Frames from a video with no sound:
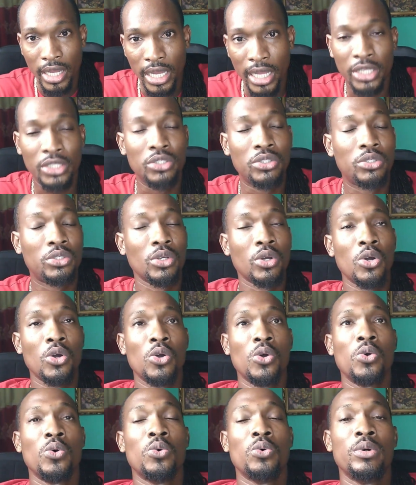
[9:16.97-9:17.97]
And
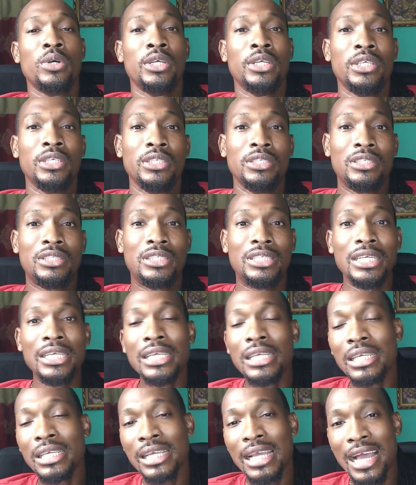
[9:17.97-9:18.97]
so
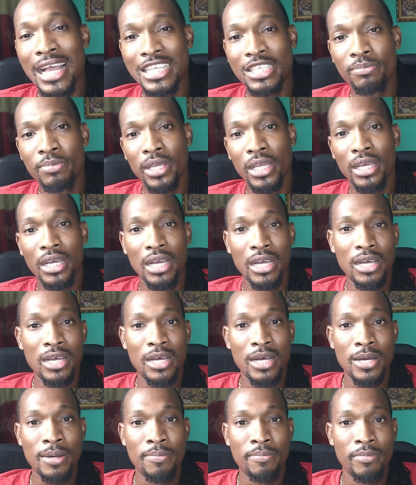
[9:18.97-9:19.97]
she has
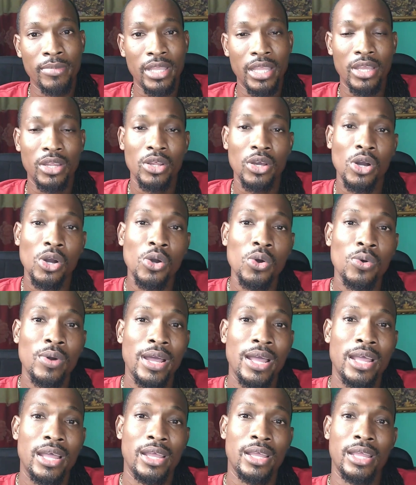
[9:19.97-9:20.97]
become,
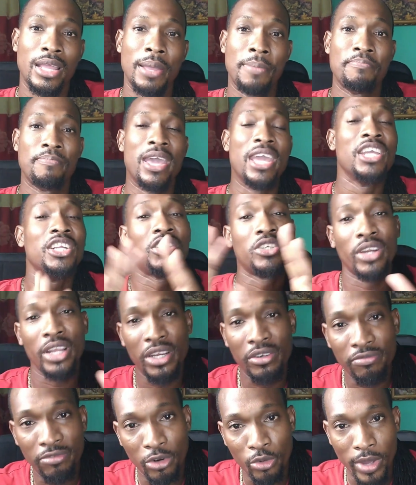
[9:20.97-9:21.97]
a major
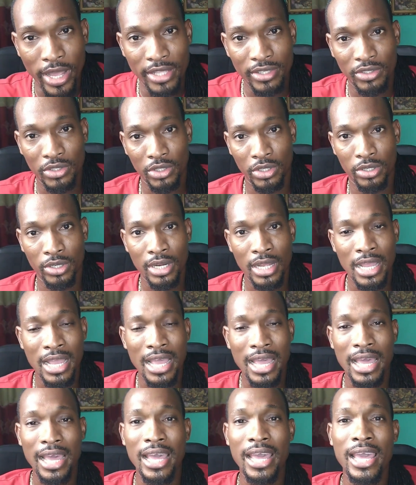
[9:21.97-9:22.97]
influencer.
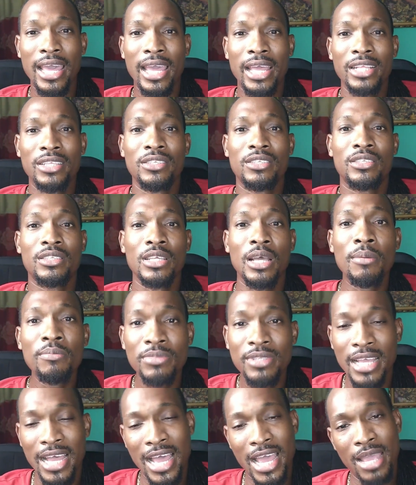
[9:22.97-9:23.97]
And
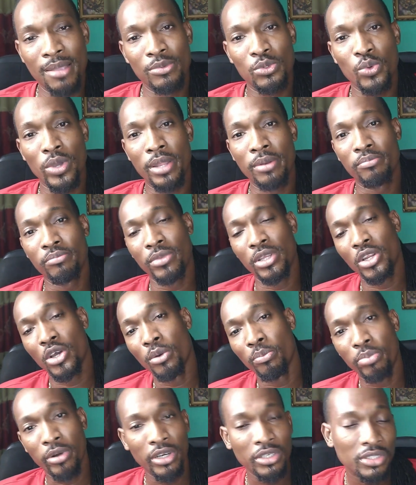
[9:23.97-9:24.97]
sometimes when,
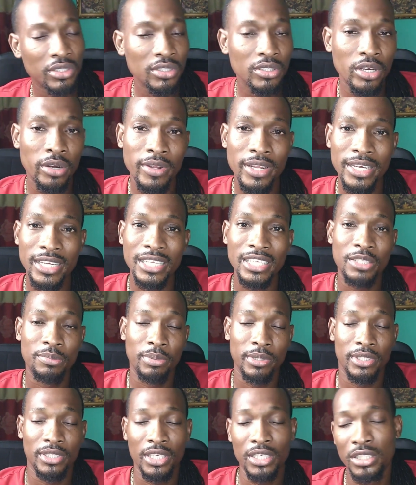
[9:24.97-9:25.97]
persons are in these
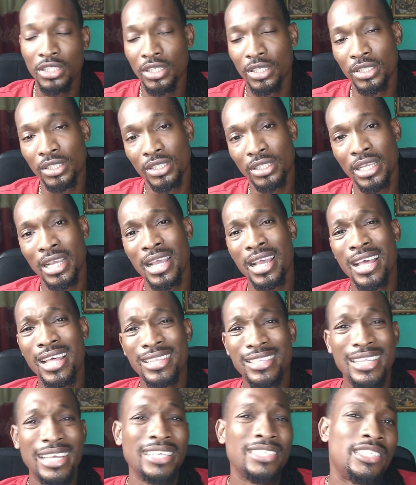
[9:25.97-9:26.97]
positions,
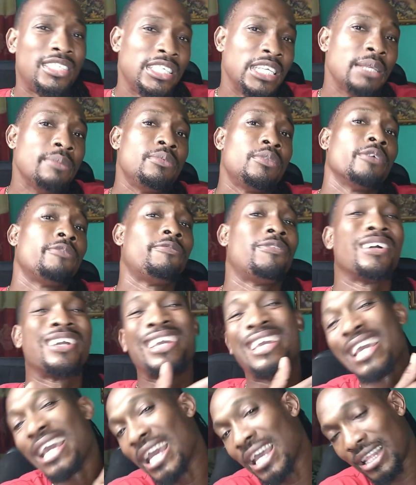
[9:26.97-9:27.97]
they seem to
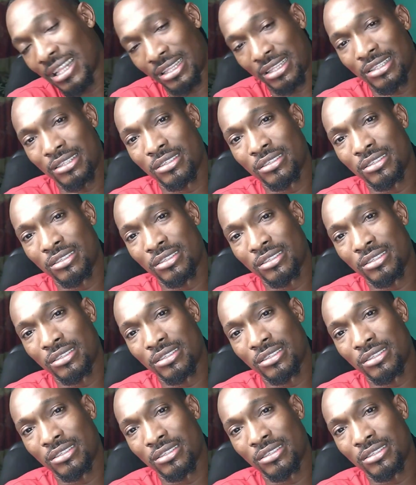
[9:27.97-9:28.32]
forget